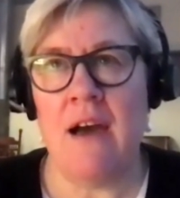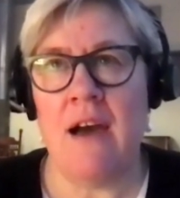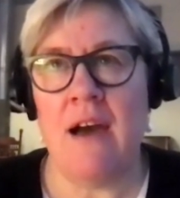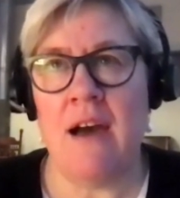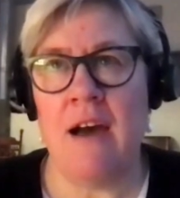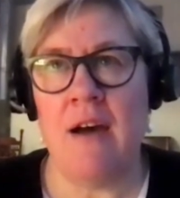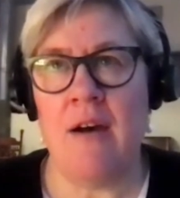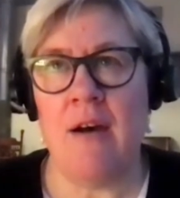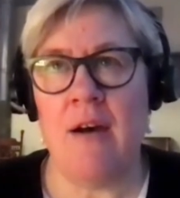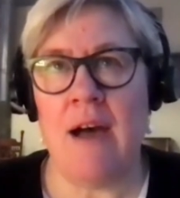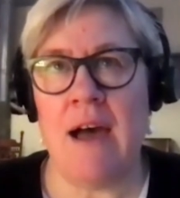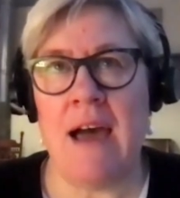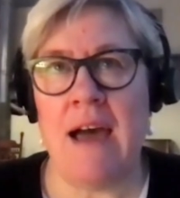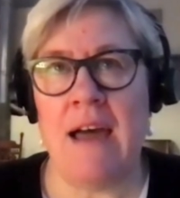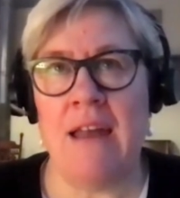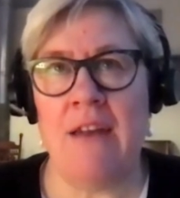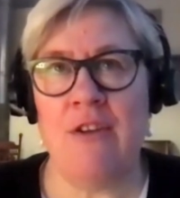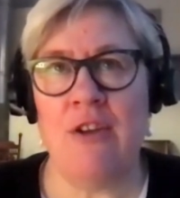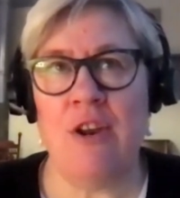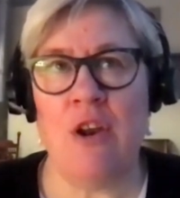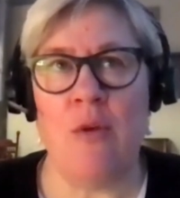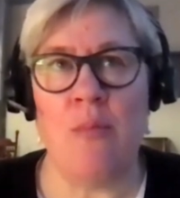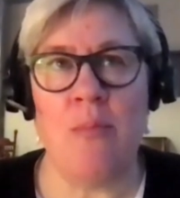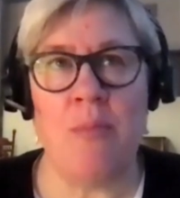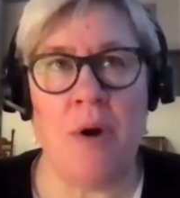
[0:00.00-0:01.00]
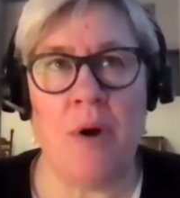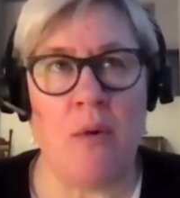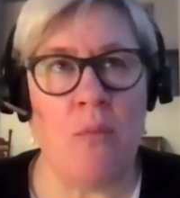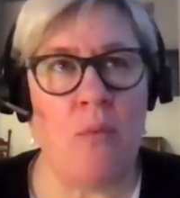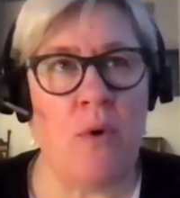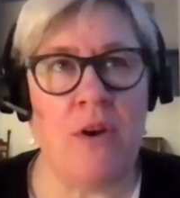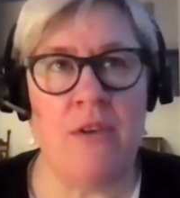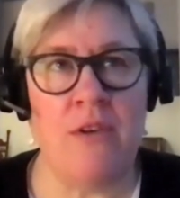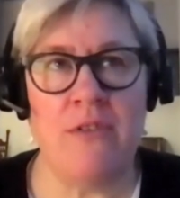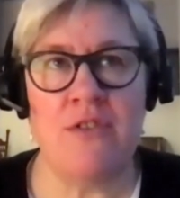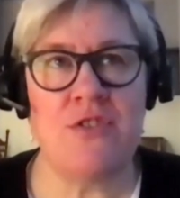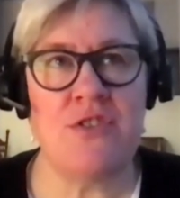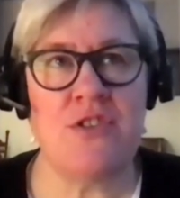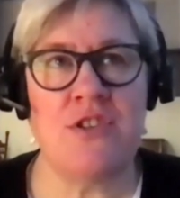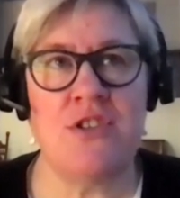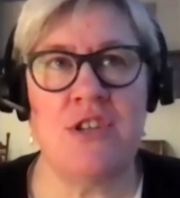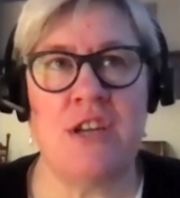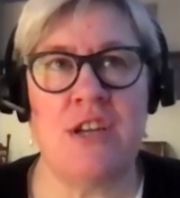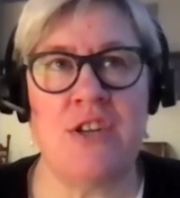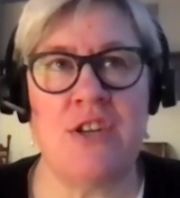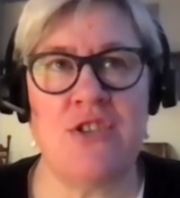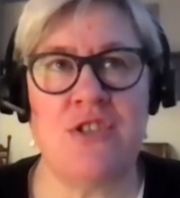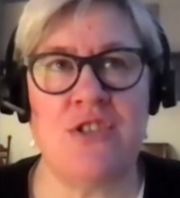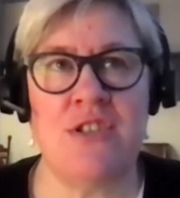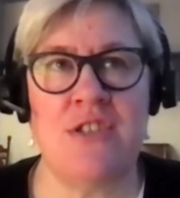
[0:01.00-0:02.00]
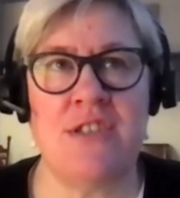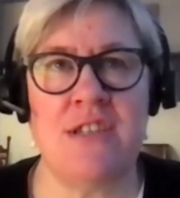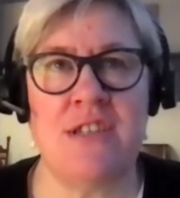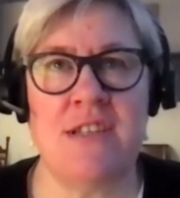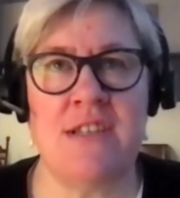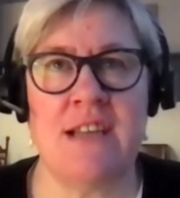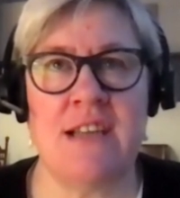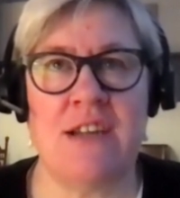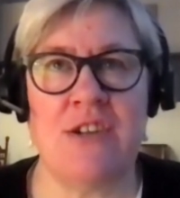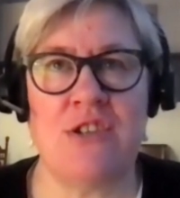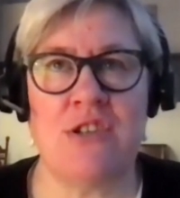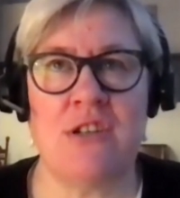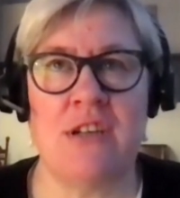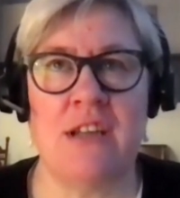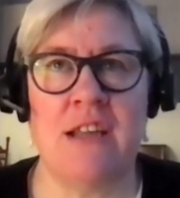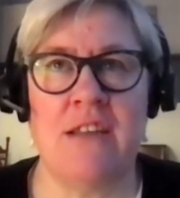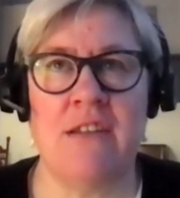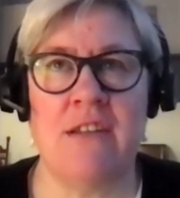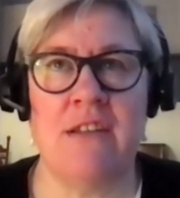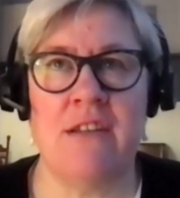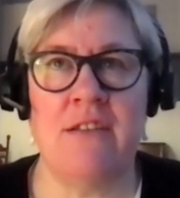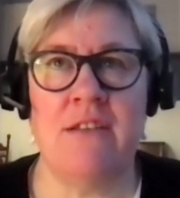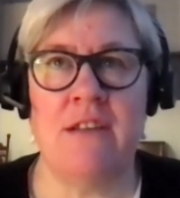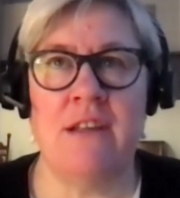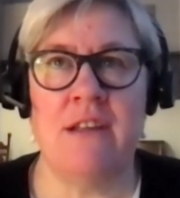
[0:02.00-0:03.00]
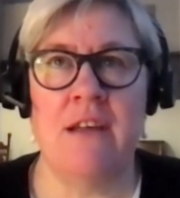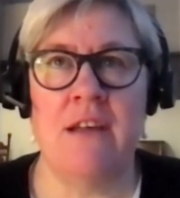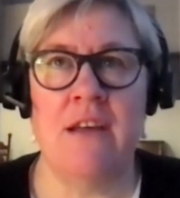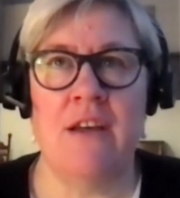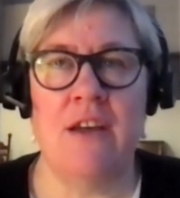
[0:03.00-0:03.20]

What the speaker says: One of the suggestions is actually that,